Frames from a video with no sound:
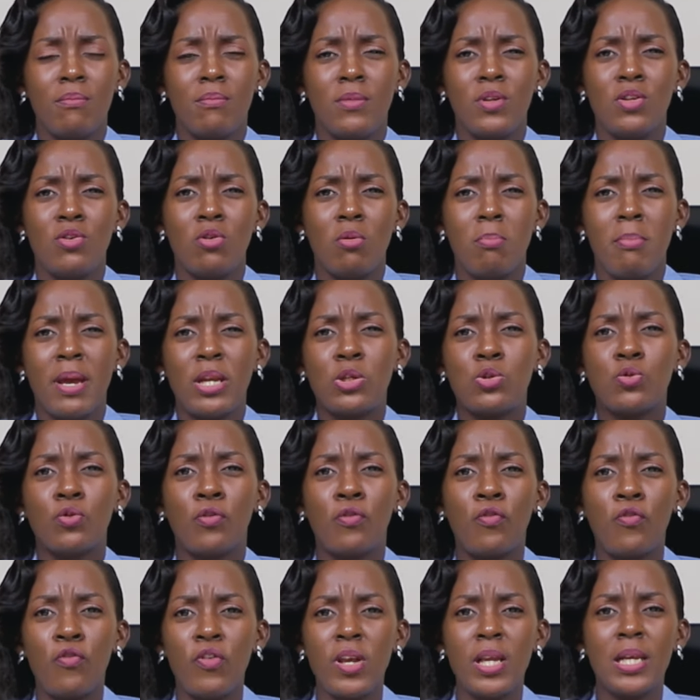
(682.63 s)
made to
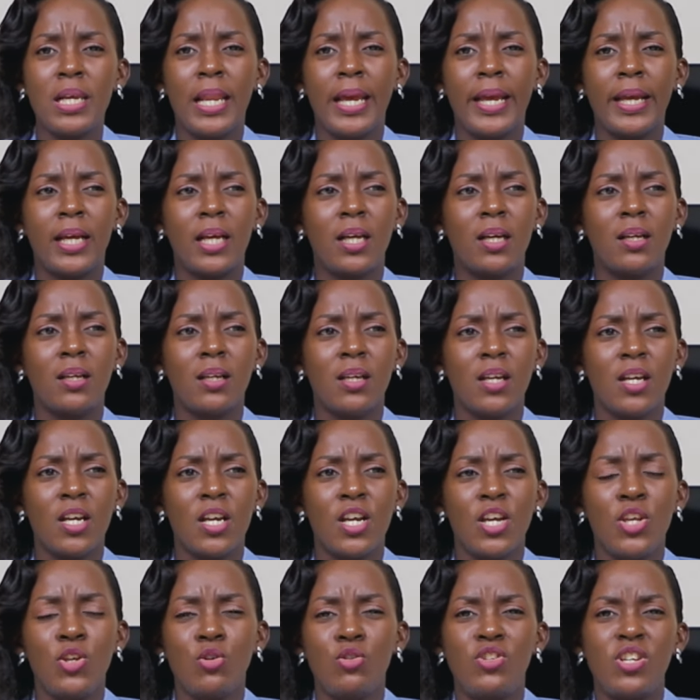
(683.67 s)
feel like
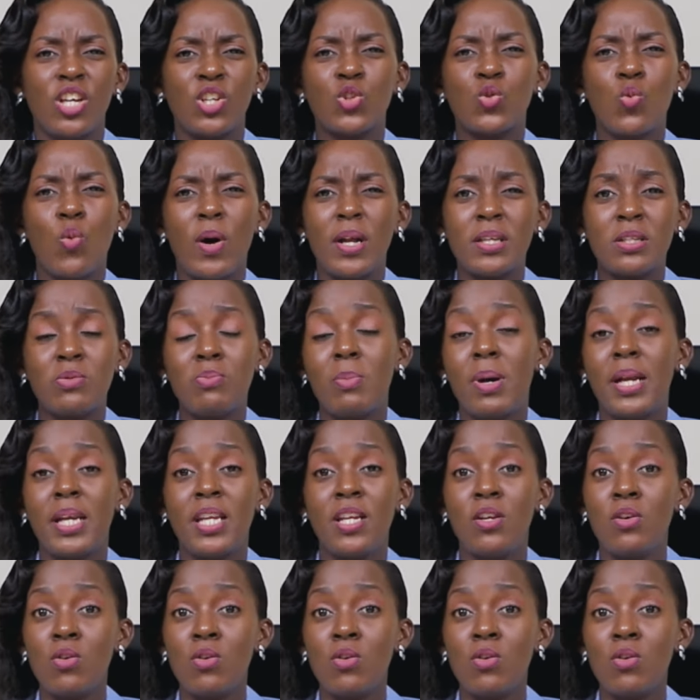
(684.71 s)
you just want money.